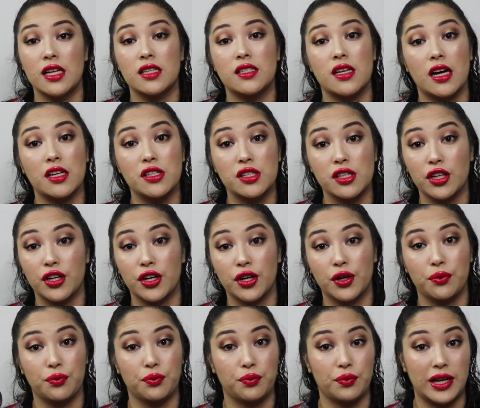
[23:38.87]
does
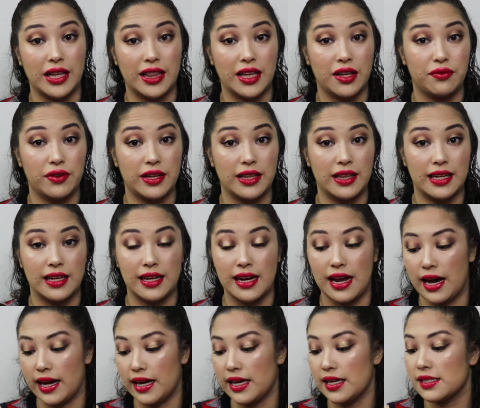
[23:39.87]
look really, really
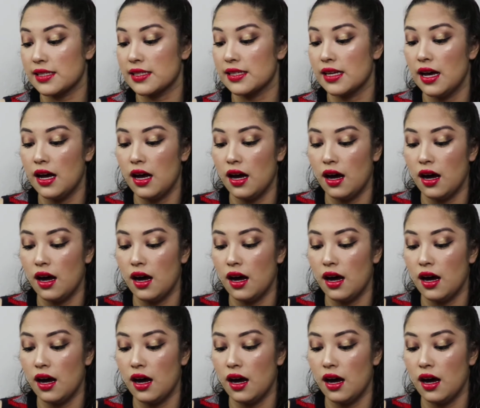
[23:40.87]
nice.